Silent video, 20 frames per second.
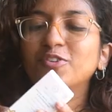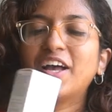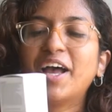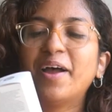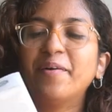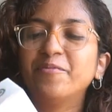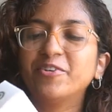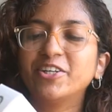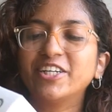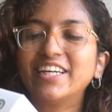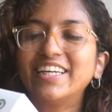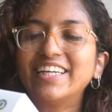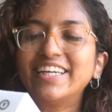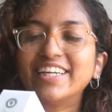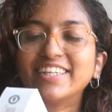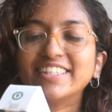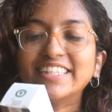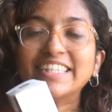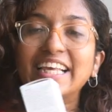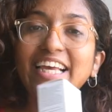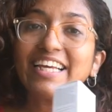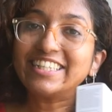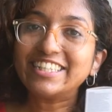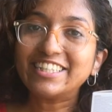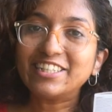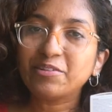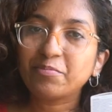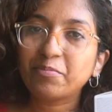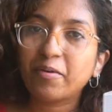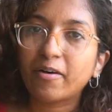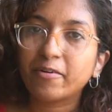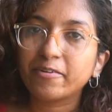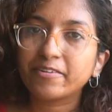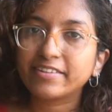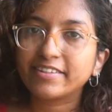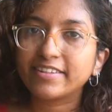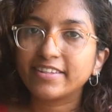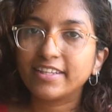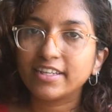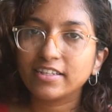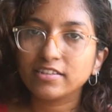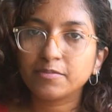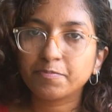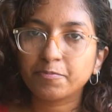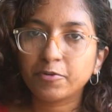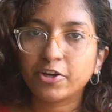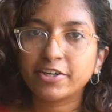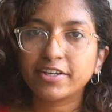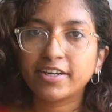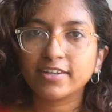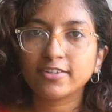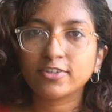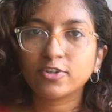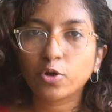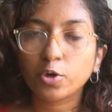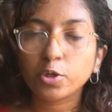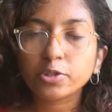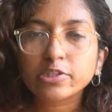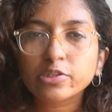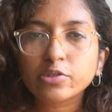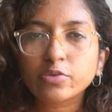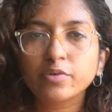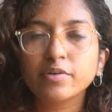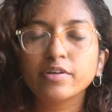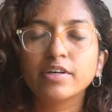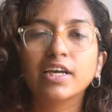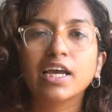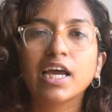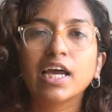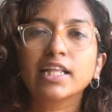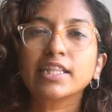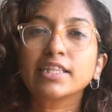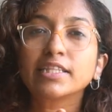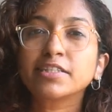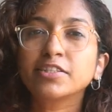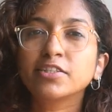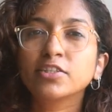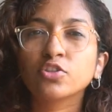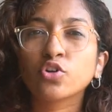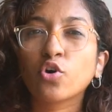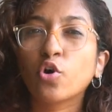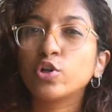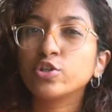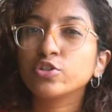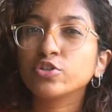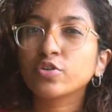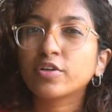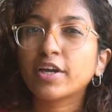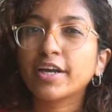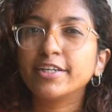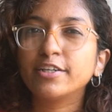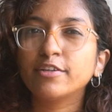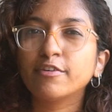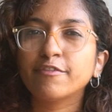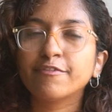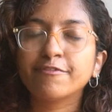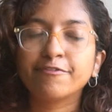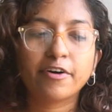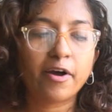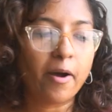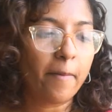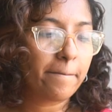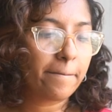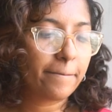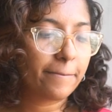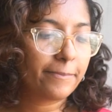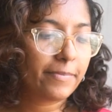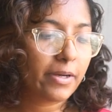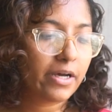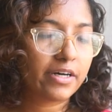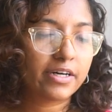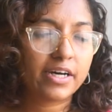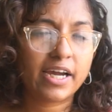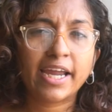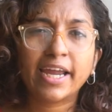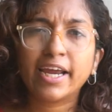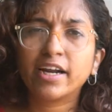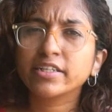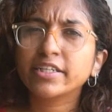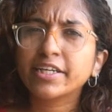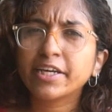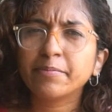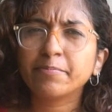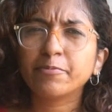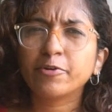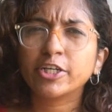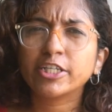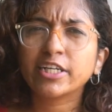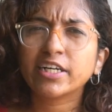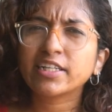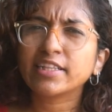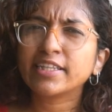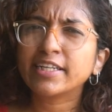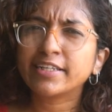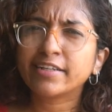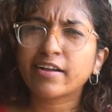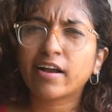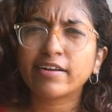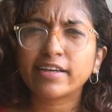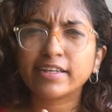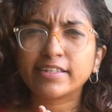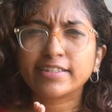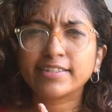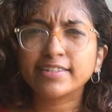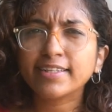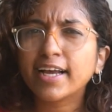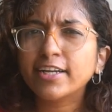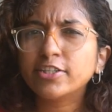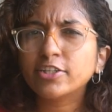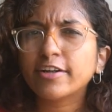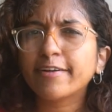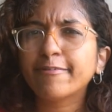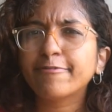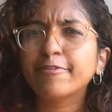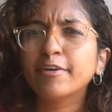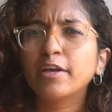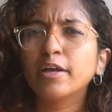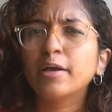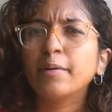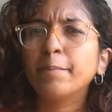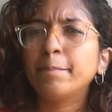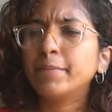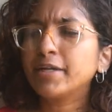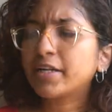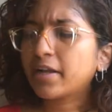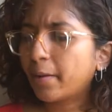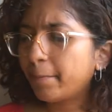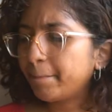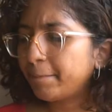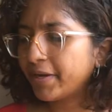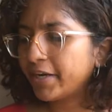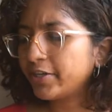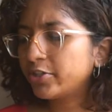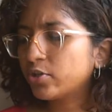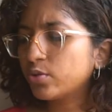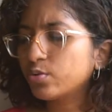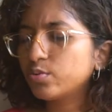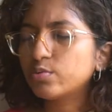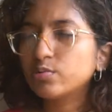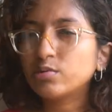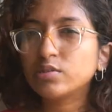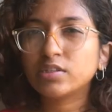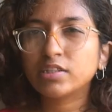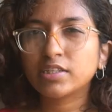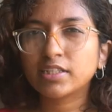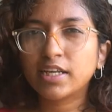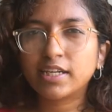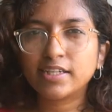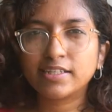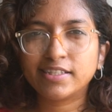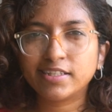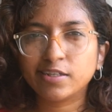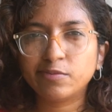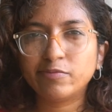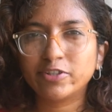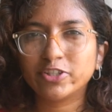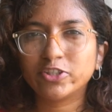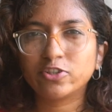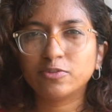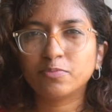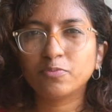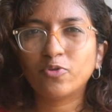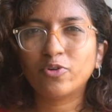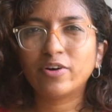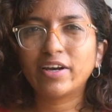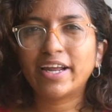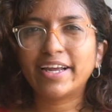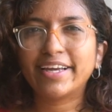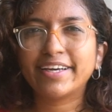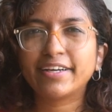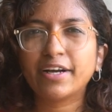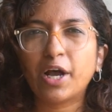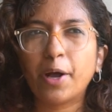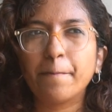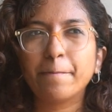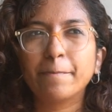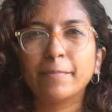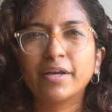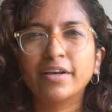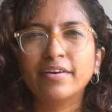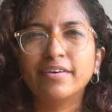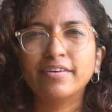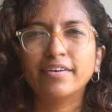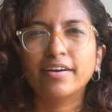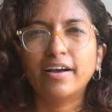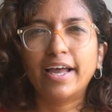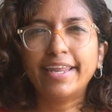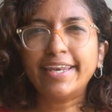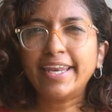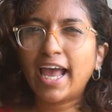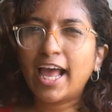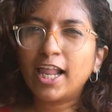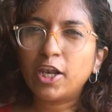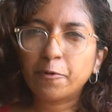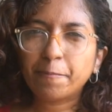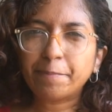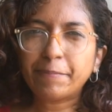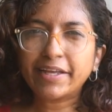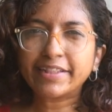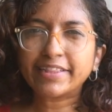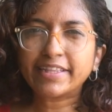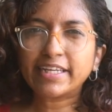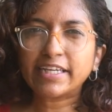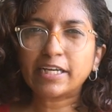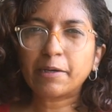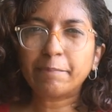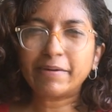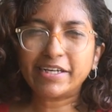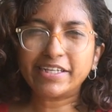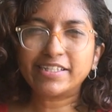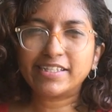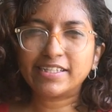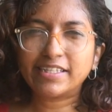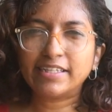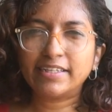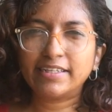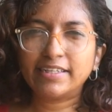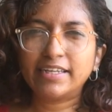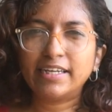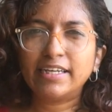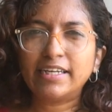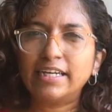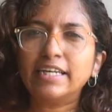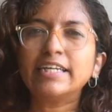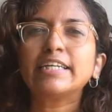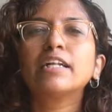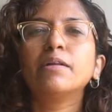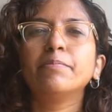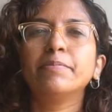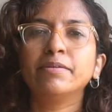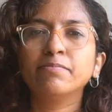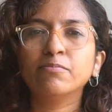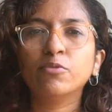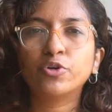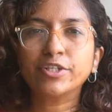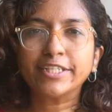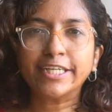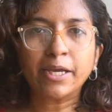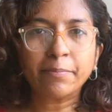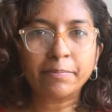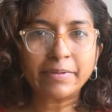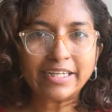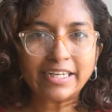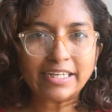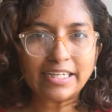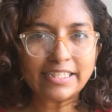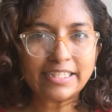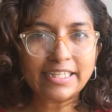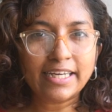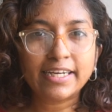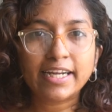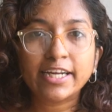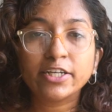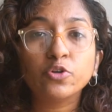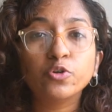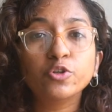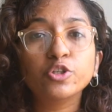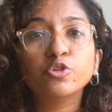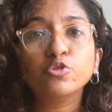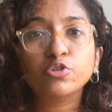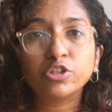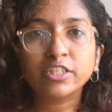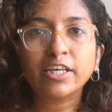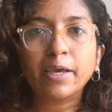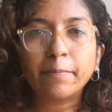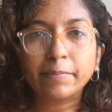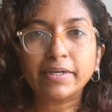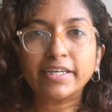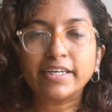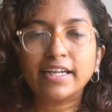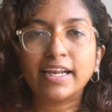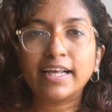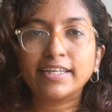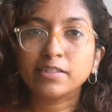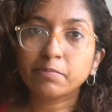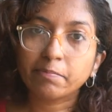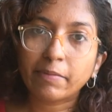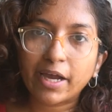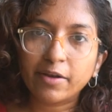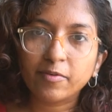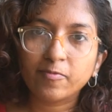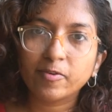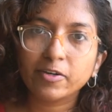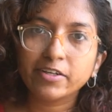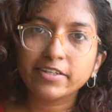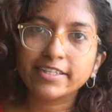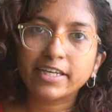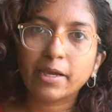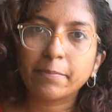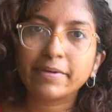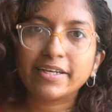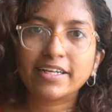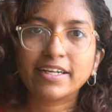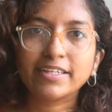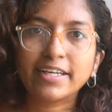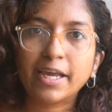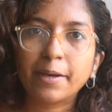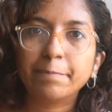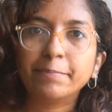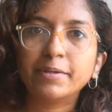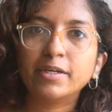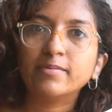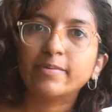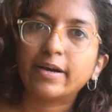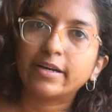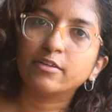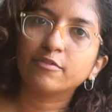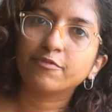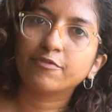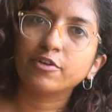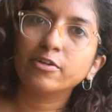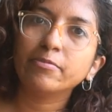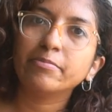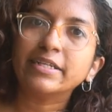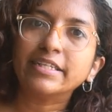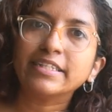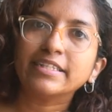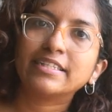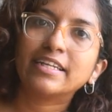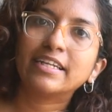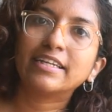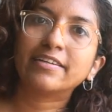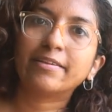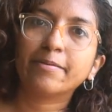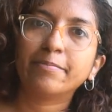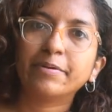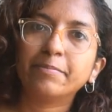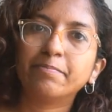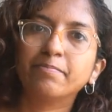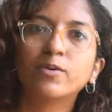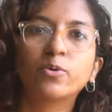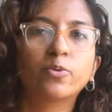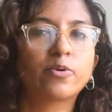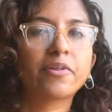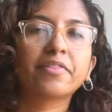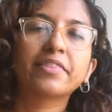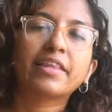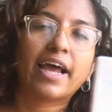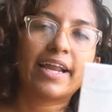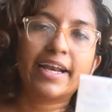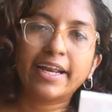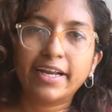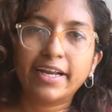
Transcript: I'm really excited about this product also. This is also kind of a hair care product that targets dandruff, but compared to Selsun, which is more like an allopathic medicine and a little bit more chemically, and I don't use chemical as a bad word. Chemical can be wonderful, but it's a little bit more on that